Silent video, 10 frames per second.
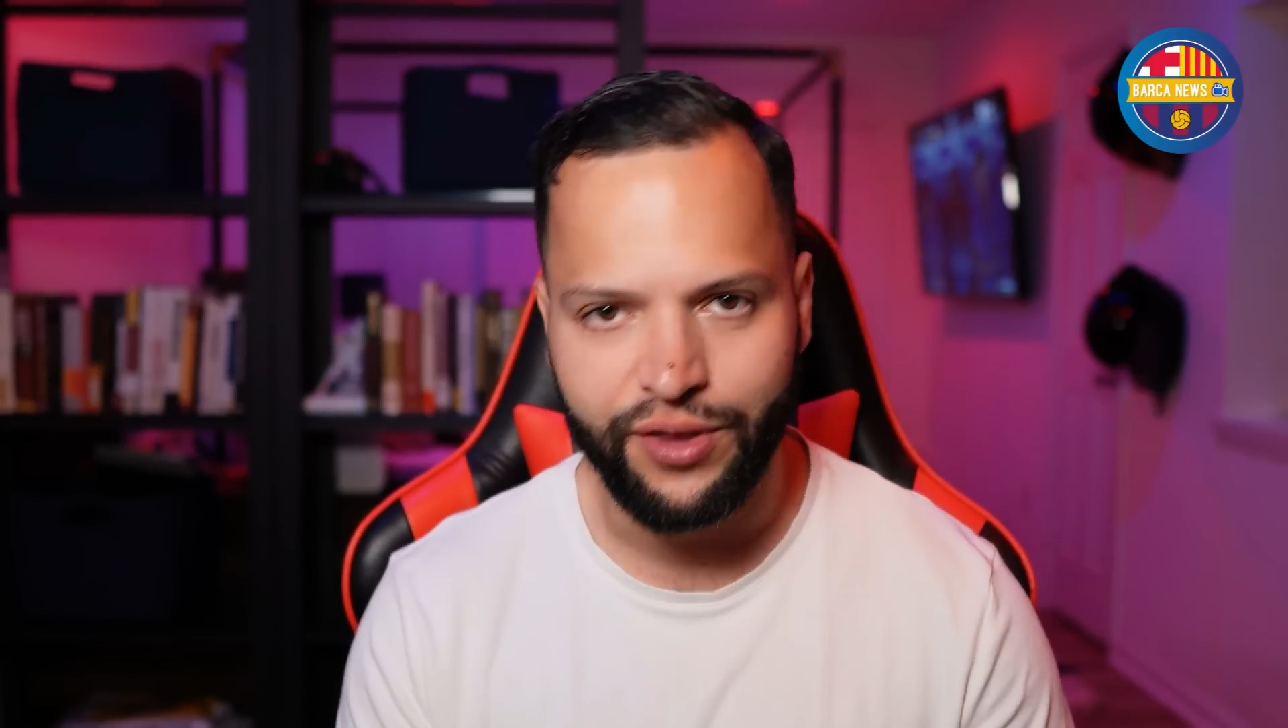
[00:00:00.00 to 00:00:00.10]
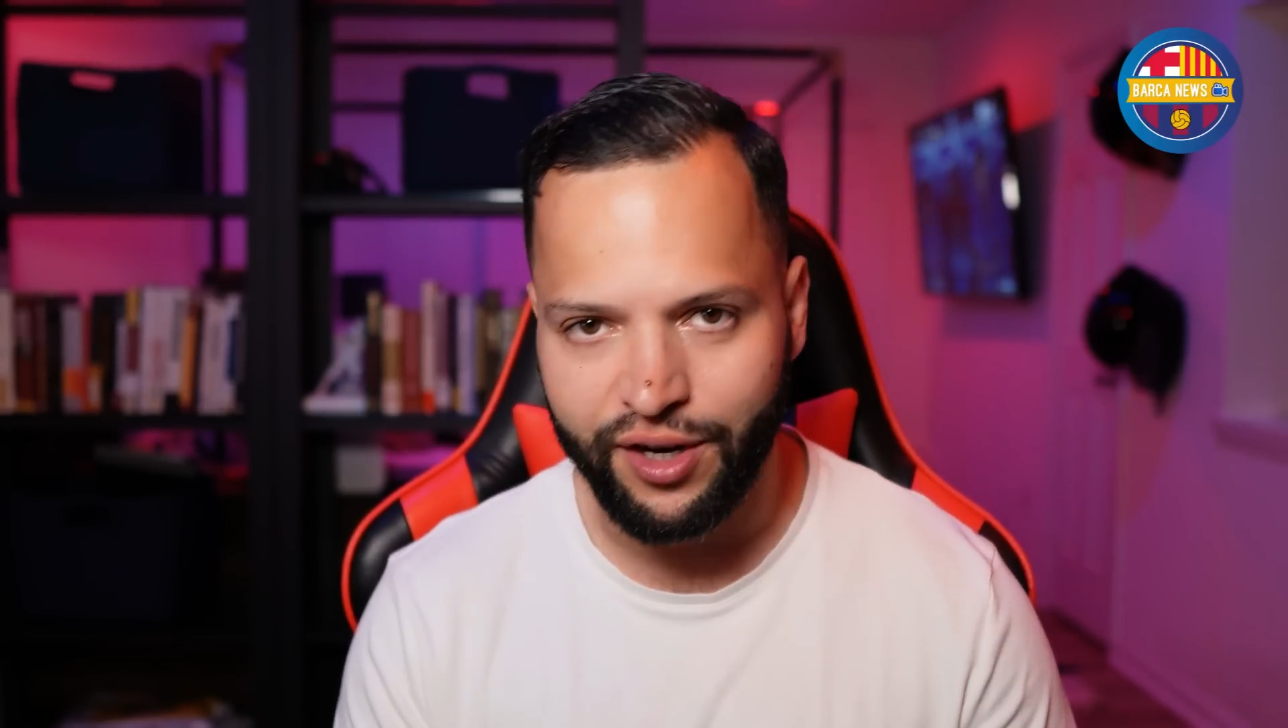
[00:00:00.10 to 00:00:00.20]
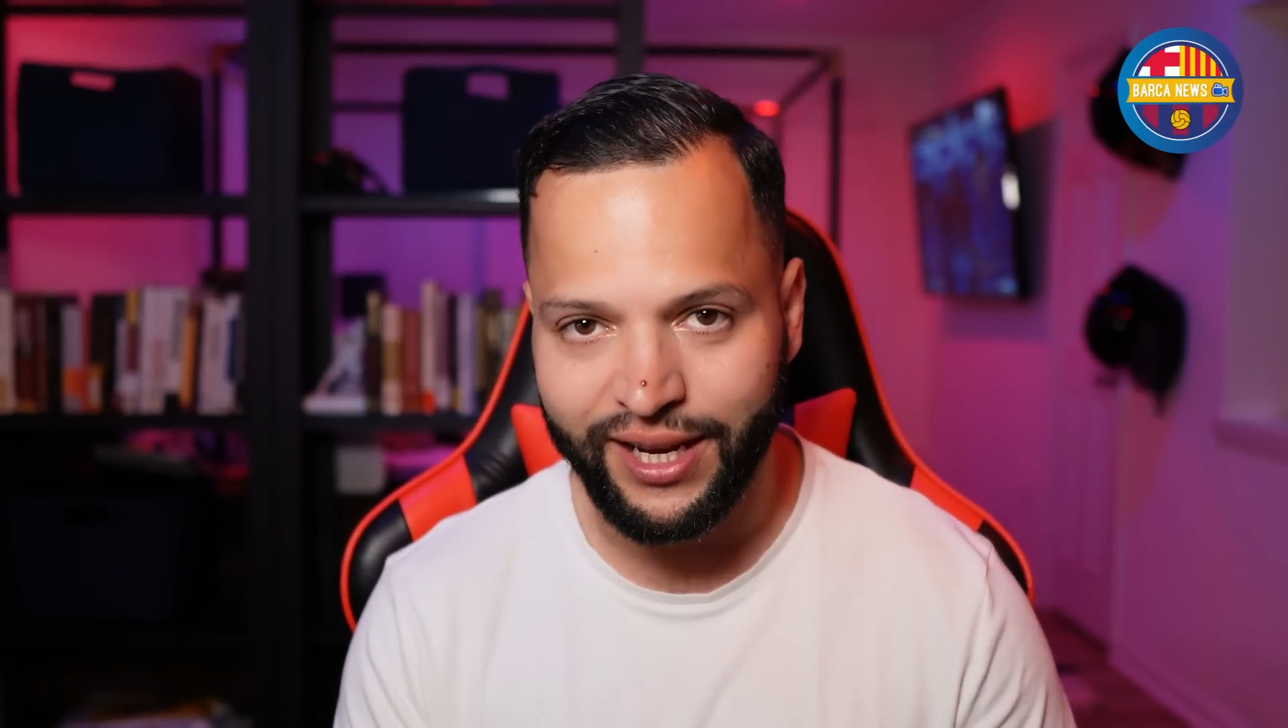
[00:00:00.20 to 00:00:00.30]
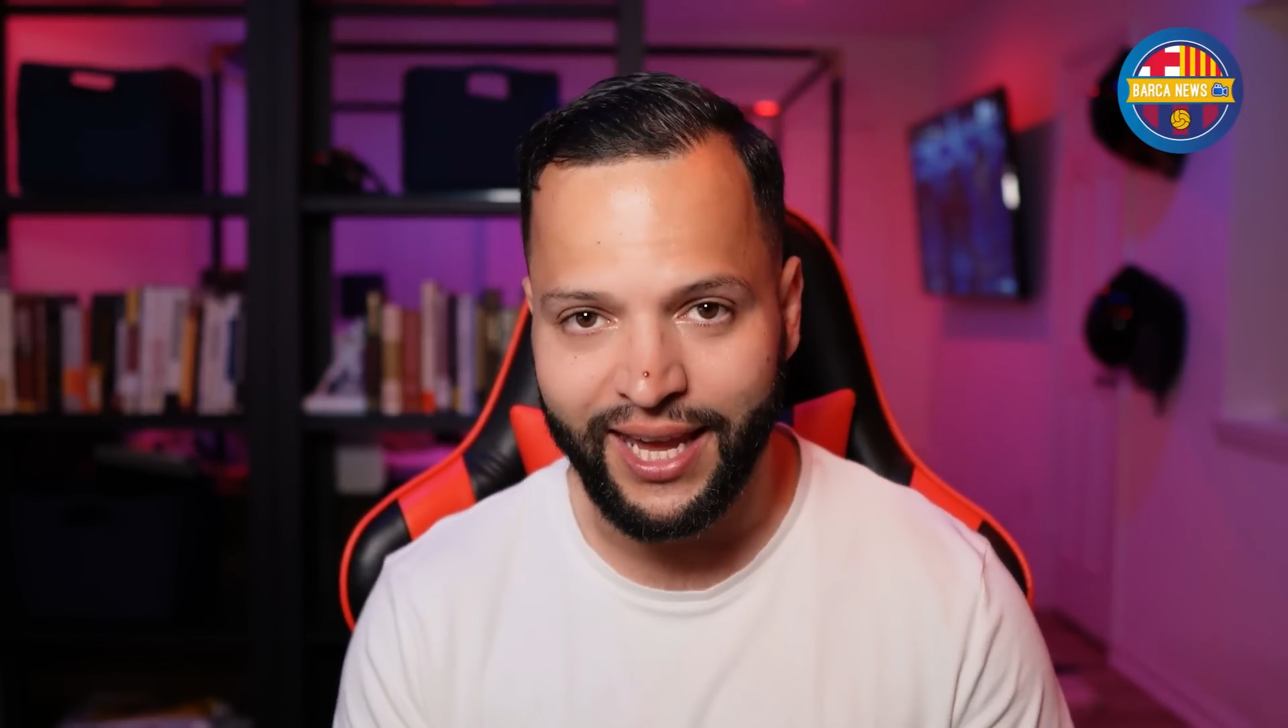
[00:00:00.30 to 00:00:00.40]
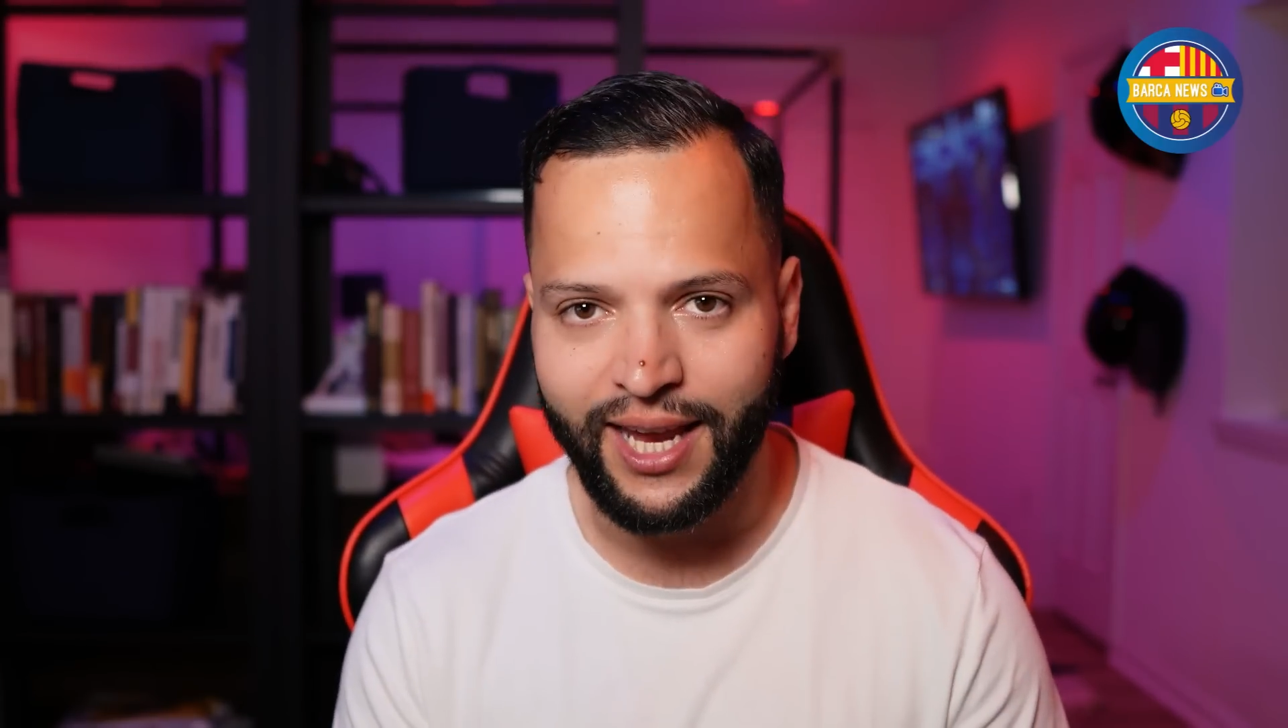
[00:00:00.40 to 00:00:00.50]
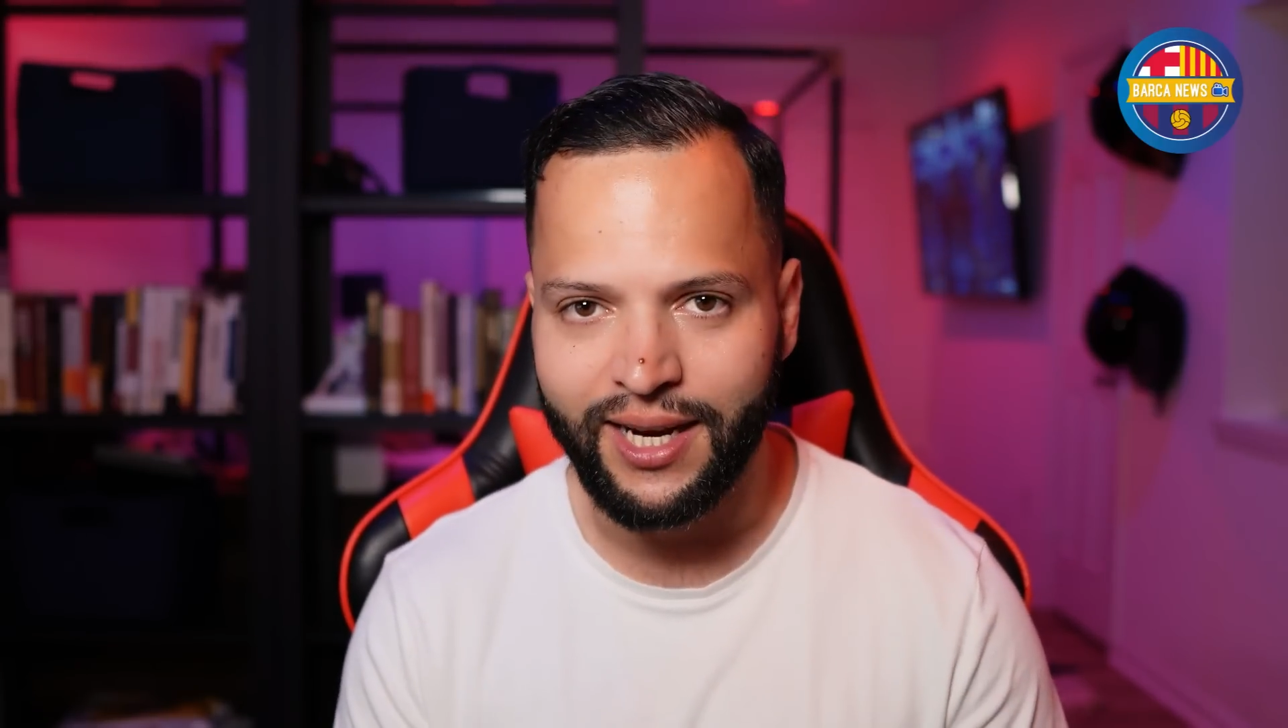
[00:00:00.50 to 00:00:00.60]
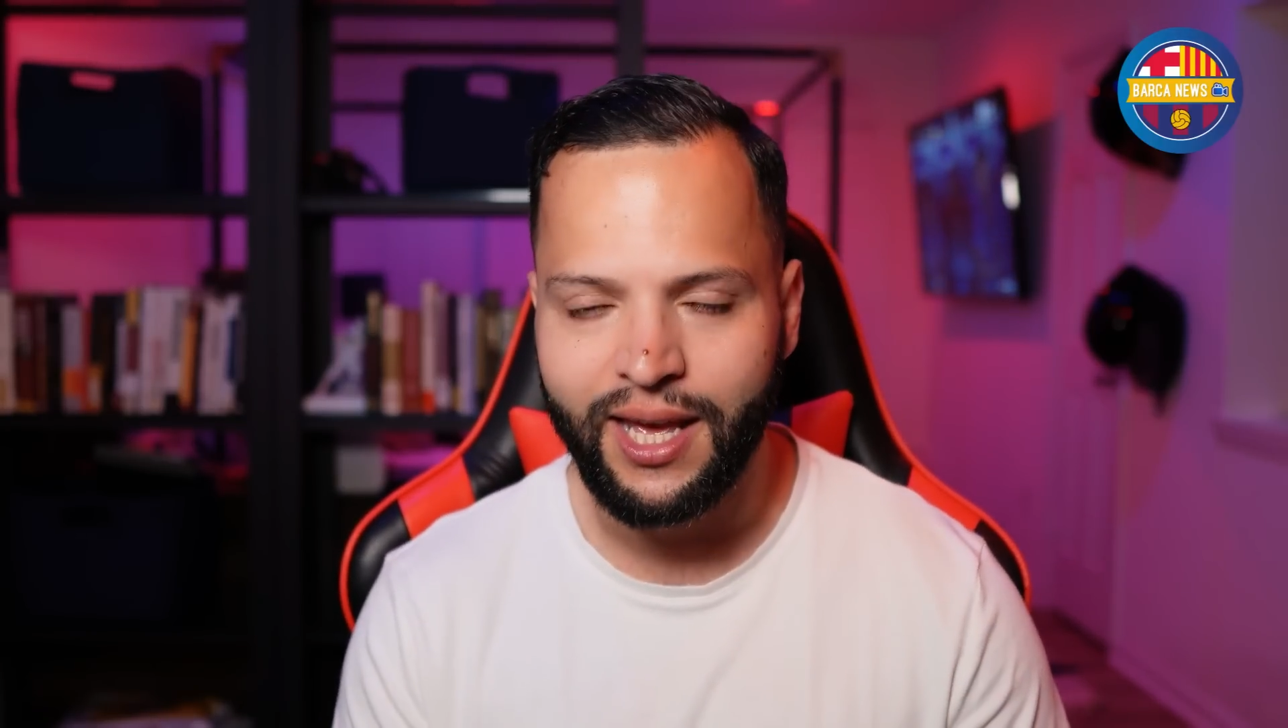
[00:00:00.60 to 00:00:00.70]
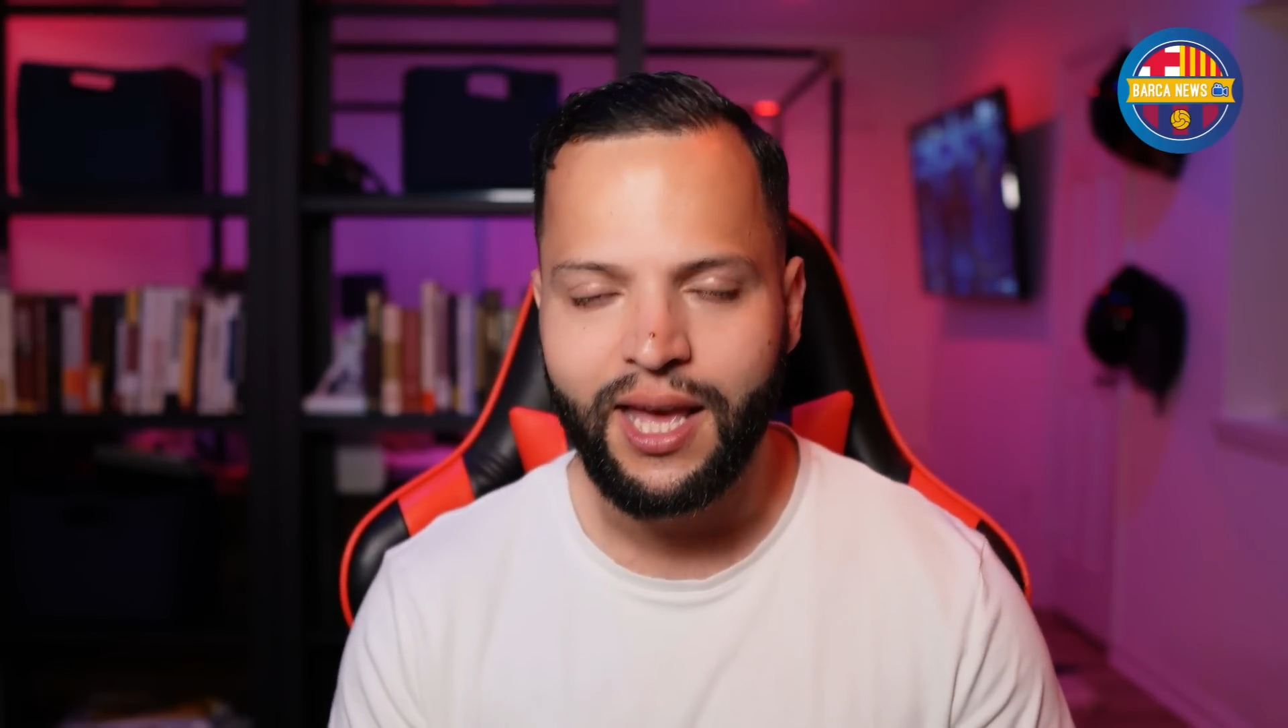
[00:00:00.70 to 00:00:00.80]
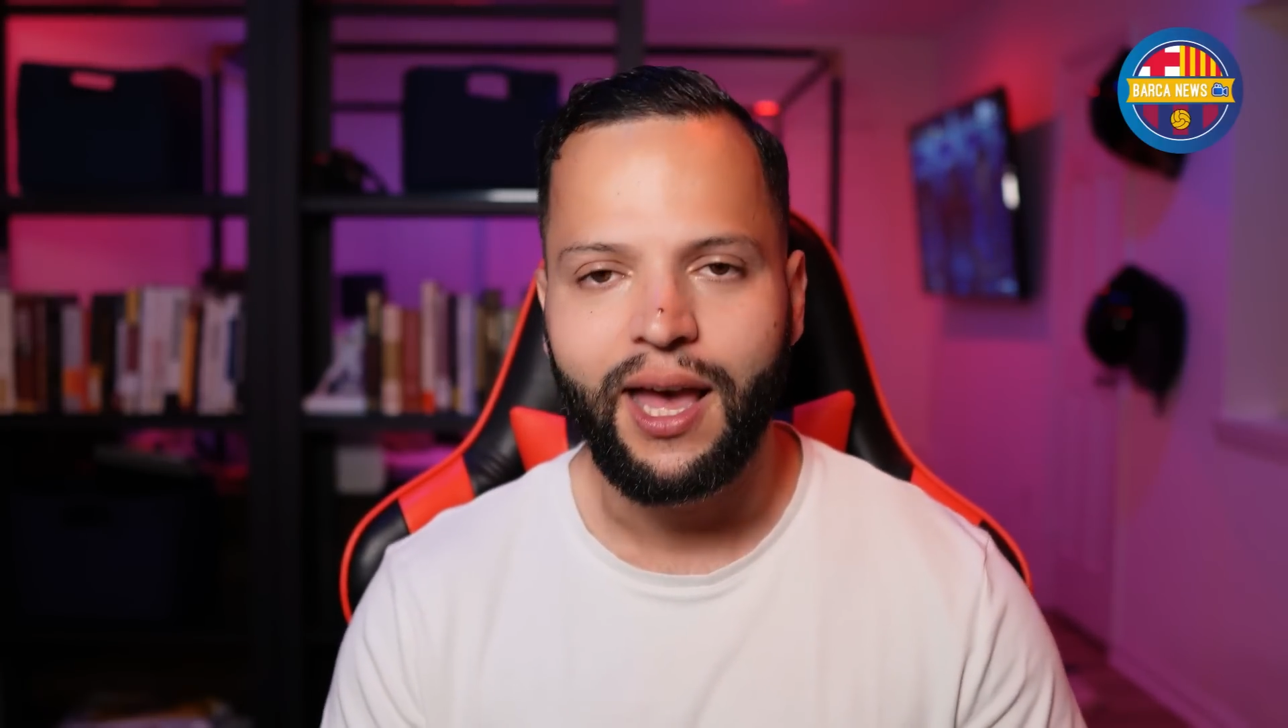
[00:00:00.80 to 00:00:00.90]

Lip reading: they're getting